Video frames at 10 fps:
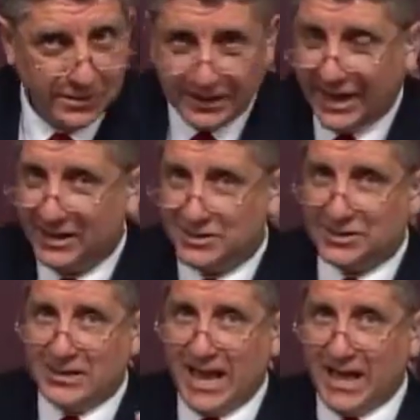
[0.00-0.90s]
Let it
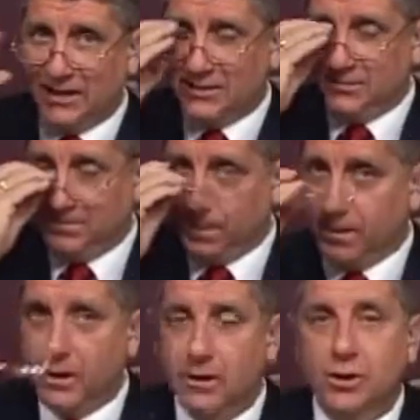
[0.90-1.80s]
stand.
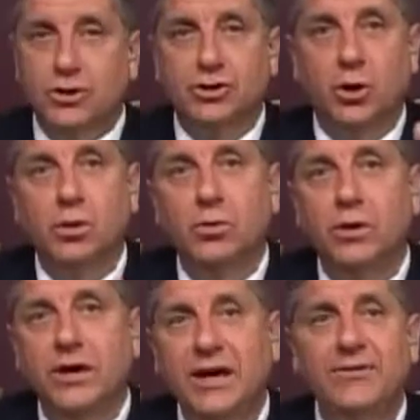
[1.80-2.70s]
So
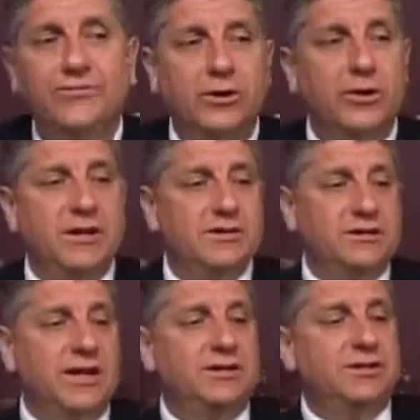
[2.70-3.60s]
if there is
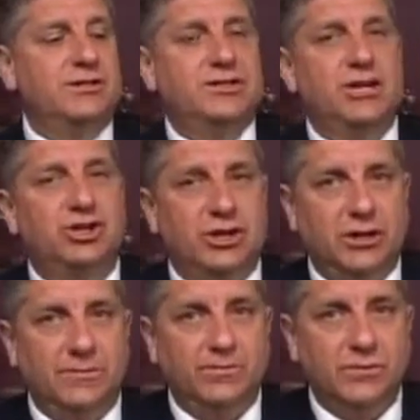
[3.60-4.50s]
a decision,
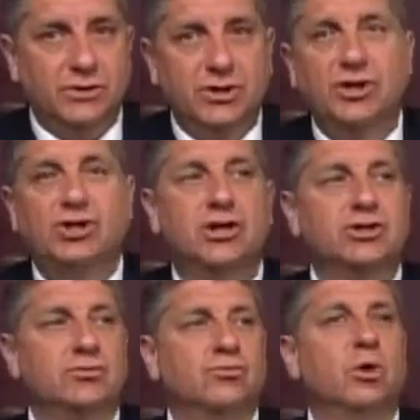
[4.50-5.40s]
such
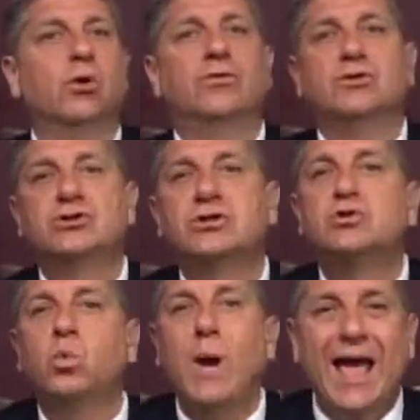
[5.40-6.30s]
as Roe
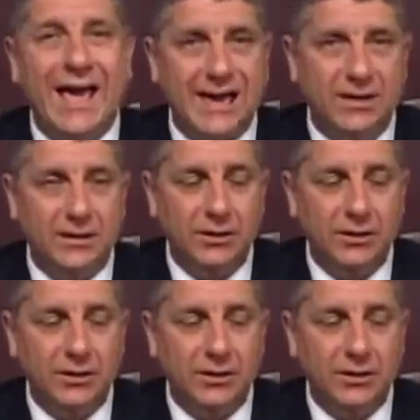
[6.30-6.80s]
versus Wade,